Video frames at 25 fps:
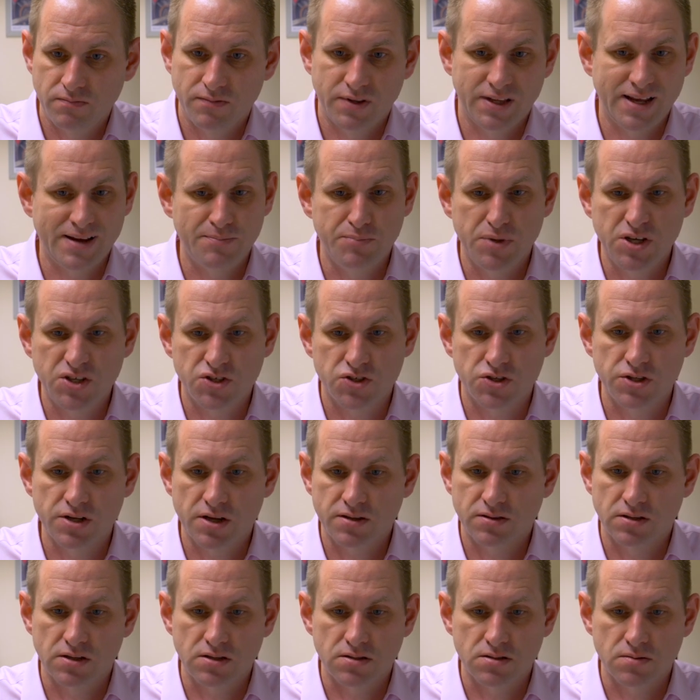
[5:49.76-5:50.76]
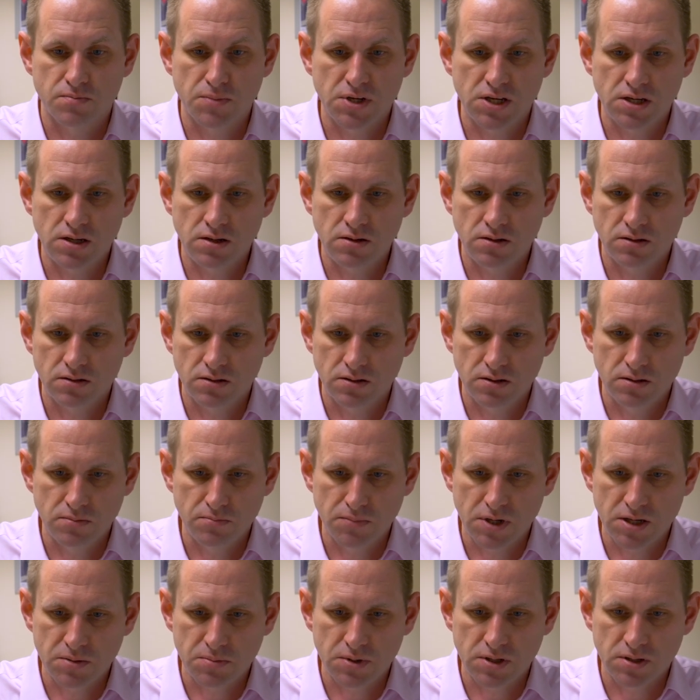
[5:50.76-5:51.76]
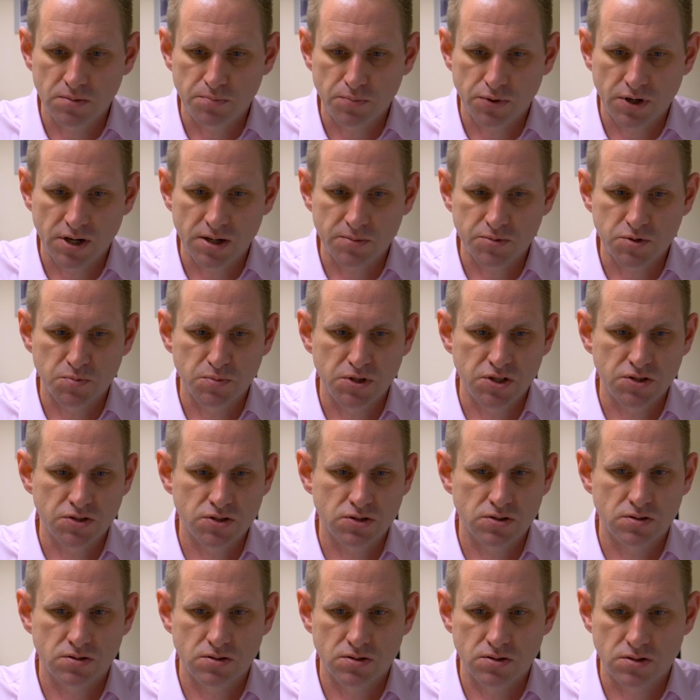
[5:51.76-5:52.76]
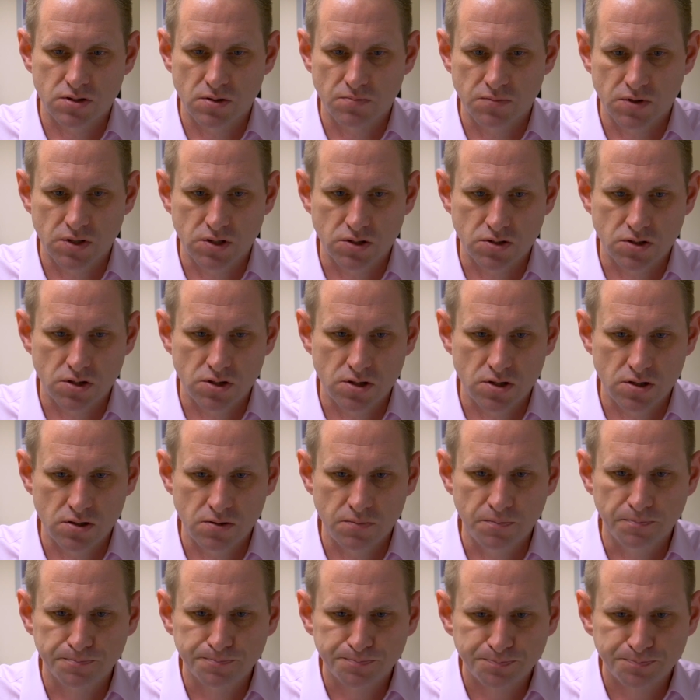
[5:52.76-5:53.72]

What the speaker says: that means nothing to me. It maybe perhaps means something to you.